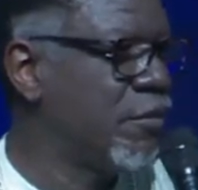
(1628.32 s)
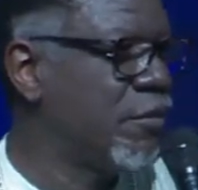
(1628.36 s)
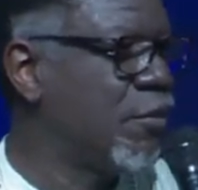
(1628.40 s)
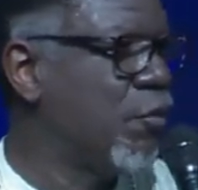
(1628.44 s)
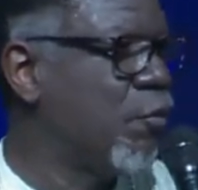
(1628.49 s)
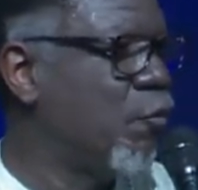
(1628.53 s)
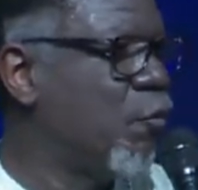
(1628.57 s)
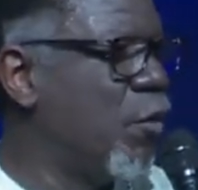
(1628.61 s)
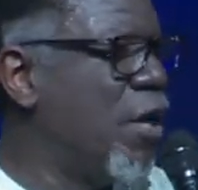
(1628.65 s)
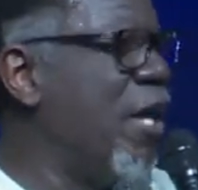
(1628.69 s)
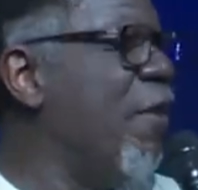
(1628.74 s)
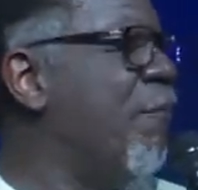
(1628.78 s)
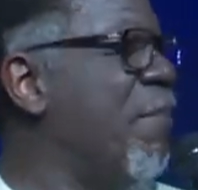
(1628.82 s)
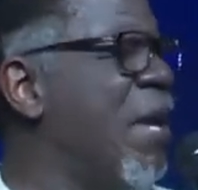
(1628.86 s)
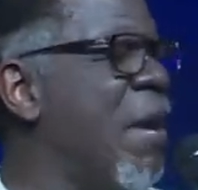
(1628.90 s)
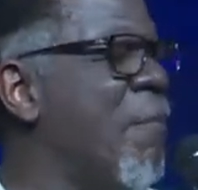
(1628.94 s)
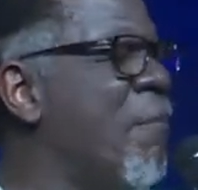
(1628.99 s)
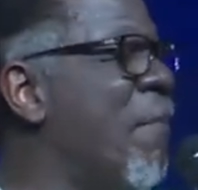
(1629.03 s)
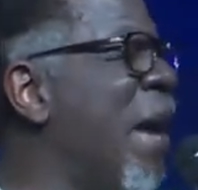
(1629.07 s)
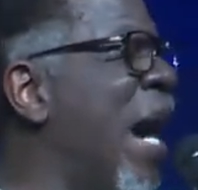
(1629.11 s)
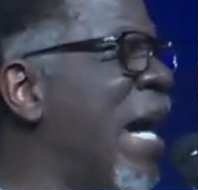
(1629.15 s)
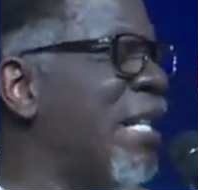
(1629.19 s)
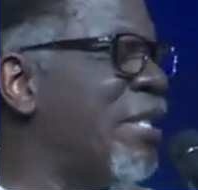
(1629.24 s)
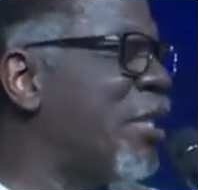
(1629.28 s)
We've been
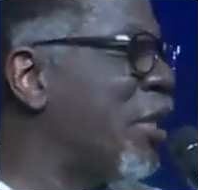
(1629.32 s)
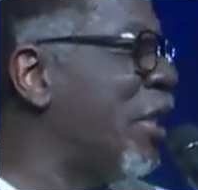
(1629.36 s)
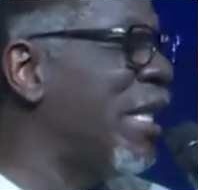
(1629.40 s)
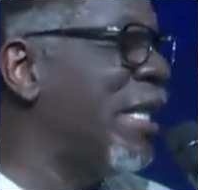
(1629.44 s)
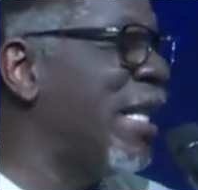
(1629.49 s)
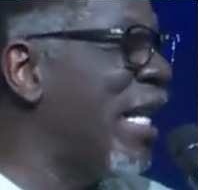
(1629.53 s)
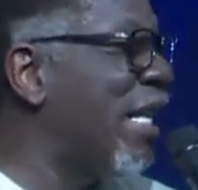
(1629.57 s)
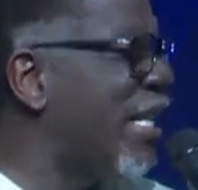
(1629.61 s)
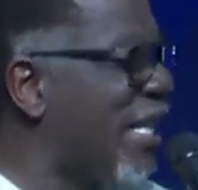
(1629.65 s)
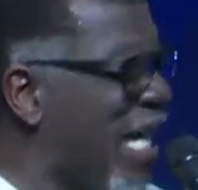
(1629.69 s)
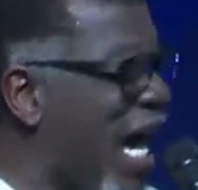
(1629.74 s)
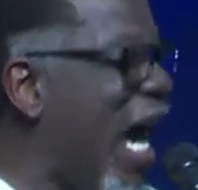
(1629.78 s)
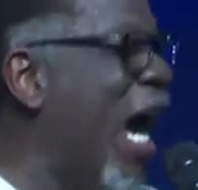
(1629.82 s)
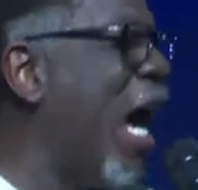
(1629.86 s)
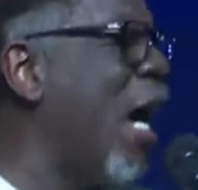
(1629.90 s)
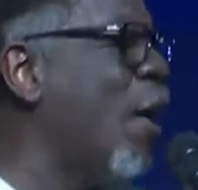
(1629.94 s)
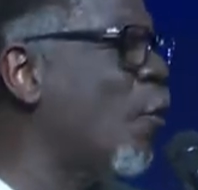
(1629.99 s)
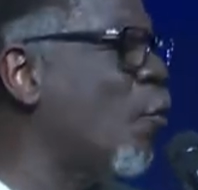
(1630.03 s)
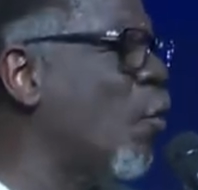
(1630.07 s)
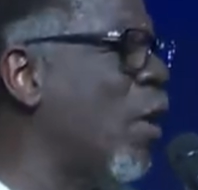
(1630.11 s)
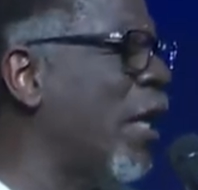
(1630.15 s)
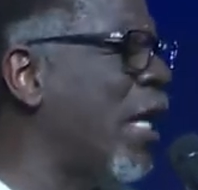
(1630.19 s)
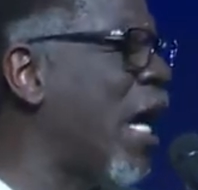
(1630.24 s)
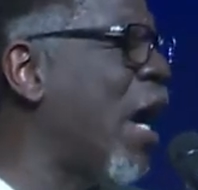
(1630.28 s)
marching in the dark
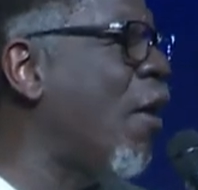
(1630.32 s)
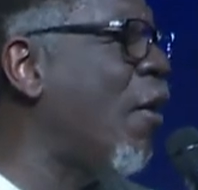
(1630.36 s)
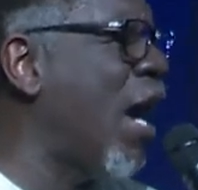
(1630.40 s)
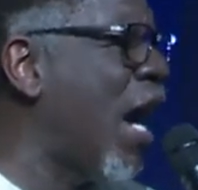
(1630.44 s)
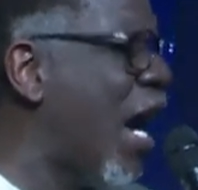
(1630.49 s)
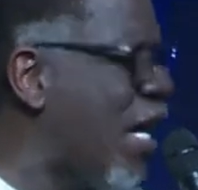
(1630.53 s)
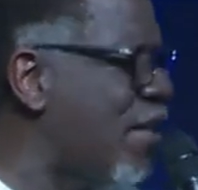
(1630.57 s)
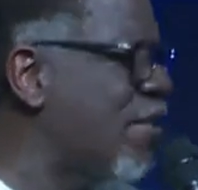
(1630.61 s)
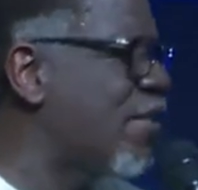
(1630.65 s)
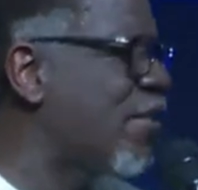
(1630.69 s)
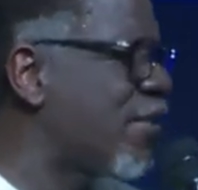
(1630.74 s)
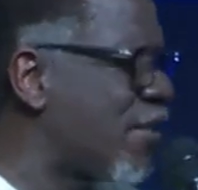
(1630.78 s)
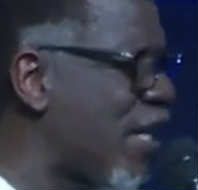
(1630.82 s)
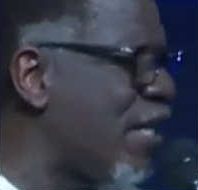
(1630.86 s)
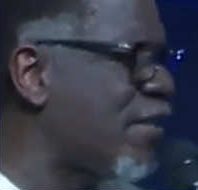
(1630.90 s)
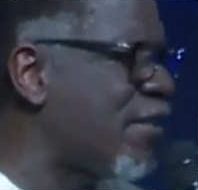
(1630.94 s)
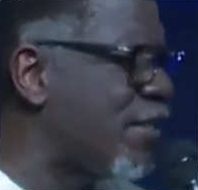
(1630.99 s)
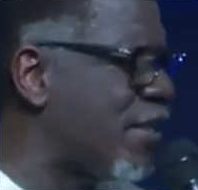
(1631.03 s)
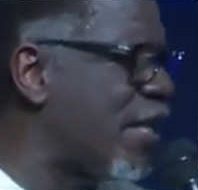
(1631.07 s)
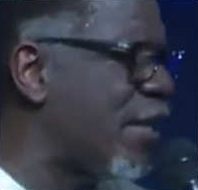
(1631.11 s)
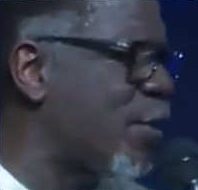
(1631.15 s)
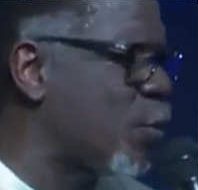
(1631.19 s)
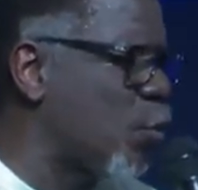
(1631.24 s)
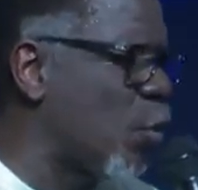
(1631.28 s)
when our
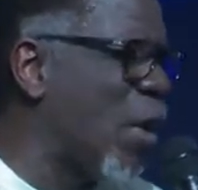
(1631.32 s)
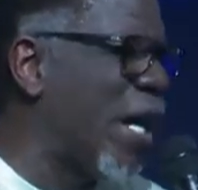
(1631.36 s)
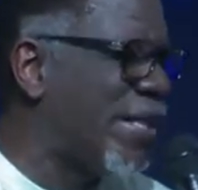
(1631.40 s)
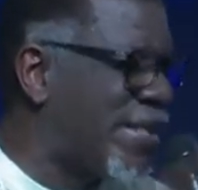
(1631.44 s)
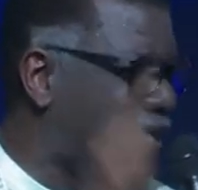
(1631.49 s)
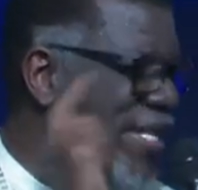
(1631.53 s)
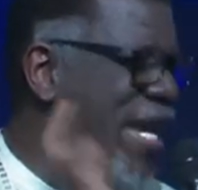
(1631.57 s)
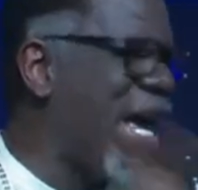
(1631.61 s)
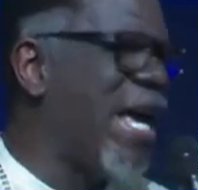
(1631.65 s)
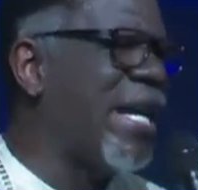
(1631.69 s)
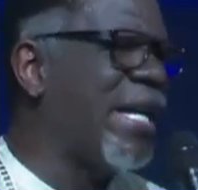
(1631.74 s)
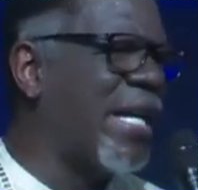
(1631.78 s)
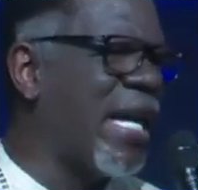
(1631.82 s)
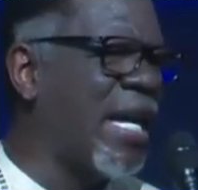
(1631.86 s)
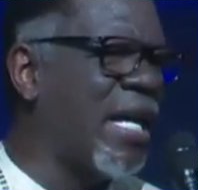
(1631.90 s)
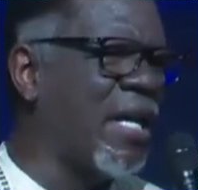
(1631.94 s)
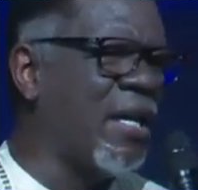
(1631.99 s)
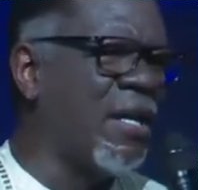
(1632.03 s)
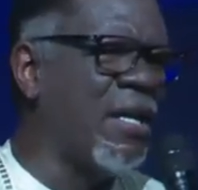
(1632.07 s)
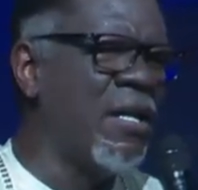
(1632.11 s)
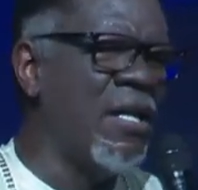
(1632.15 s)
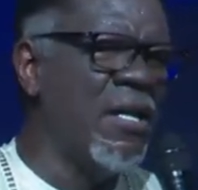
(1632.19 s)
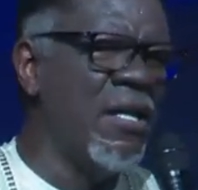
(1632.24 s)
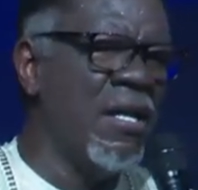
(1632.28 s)
ancestors were
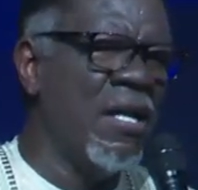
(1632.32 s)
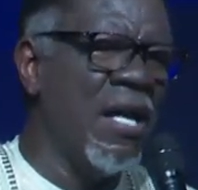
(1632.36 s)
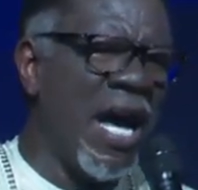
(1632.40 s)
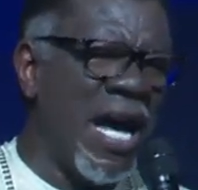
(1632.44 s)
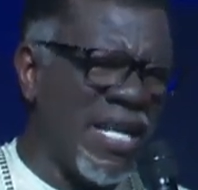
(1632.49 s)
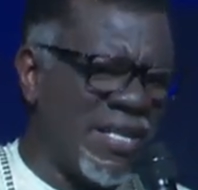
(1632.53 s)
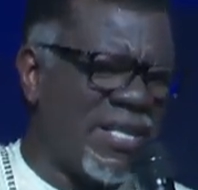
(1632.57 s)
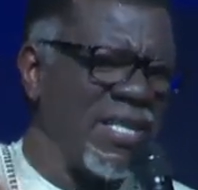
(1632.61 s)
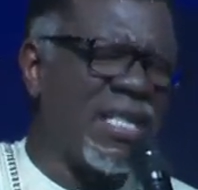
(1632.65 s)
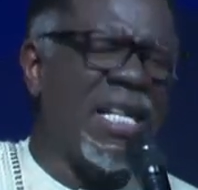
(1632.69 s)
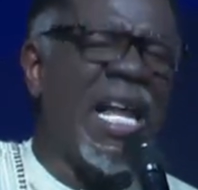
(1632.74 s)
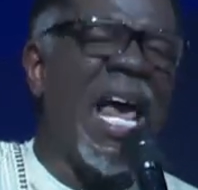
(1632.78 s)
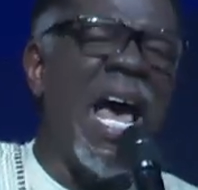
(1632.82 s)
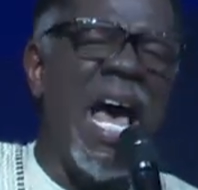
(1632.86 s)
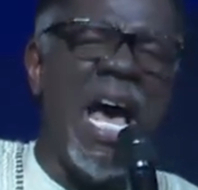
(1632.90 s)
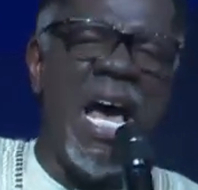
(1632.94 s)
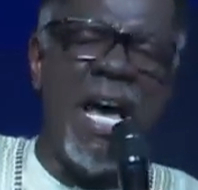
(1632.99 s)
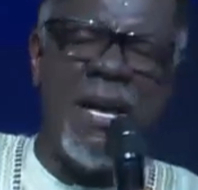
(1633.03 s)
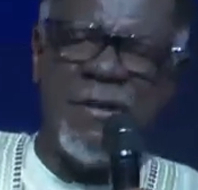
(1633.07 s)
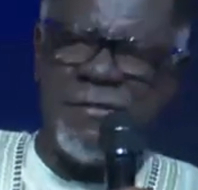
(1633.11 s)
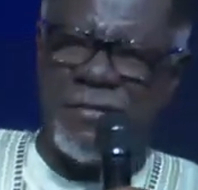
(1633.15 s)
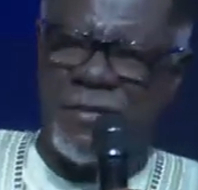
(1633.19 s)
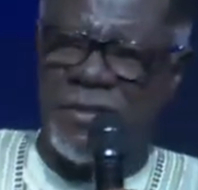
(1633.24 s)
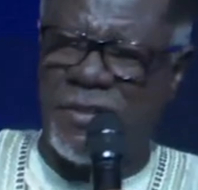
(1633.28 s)
taken as
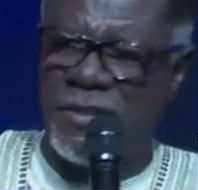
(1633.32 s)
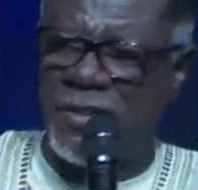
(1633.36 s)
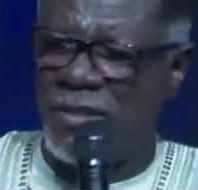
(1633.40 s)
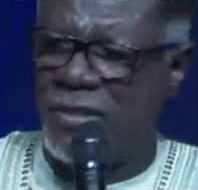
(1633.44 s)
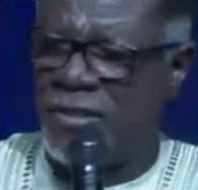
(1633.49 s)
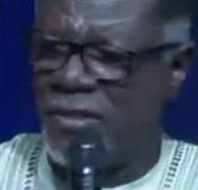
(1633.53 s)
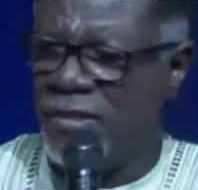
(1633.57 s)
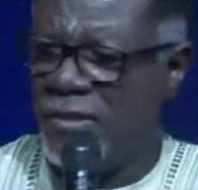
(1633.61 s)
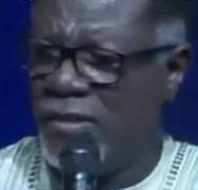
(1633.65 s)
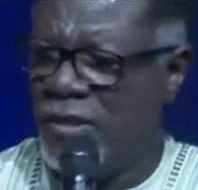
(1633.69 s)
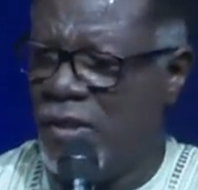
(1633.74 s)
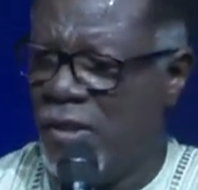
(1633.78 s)
slaves